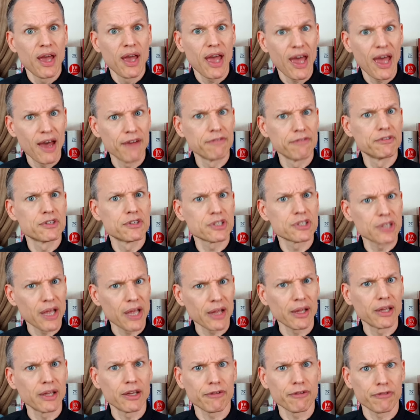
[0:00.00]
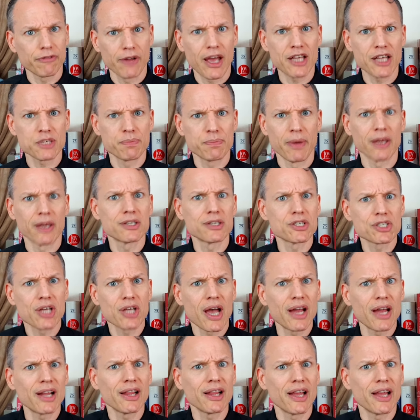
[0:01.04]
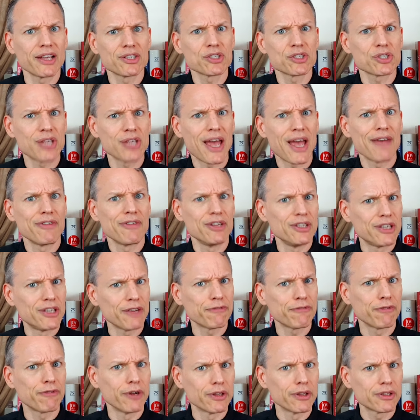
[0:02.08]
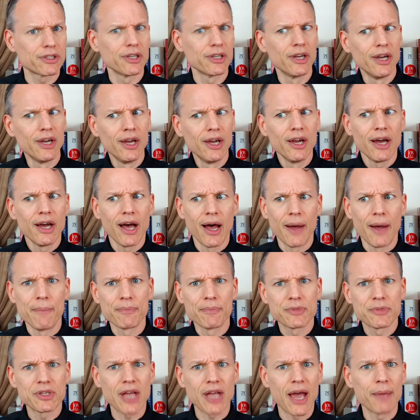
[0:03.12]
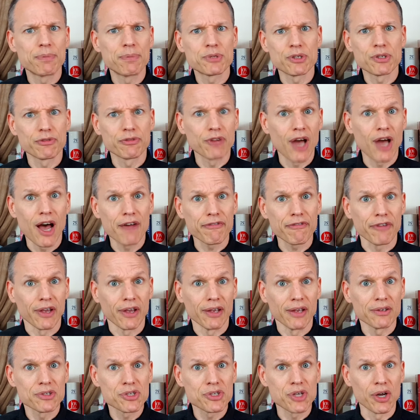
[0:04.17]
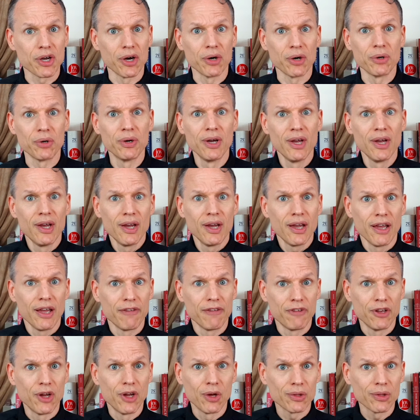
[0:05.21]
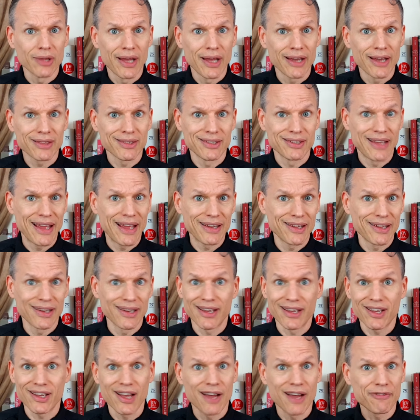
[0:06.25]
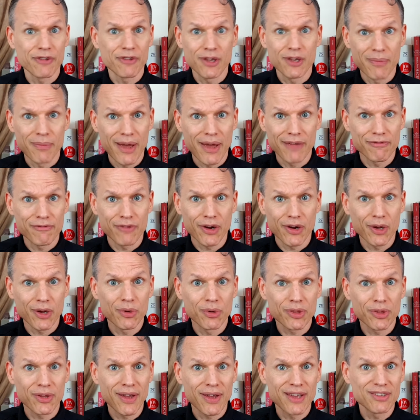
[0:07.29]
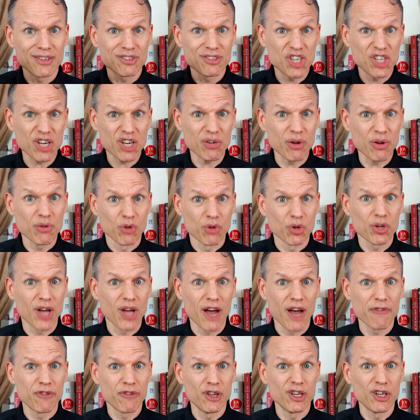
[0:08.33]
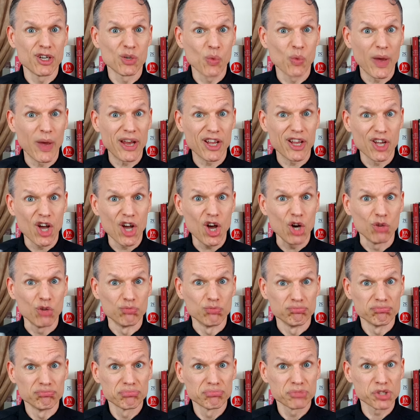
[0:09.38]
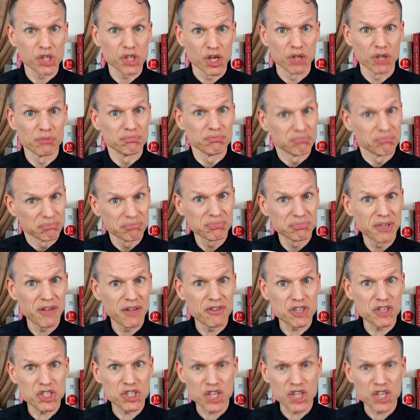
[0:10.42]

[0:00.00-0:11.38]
have slightly different aspects. It's kind of like just having different um, types of coffee. So, if you don't like the dandelion coffee, you might very well find chicory root coffee your way to go. So, give it a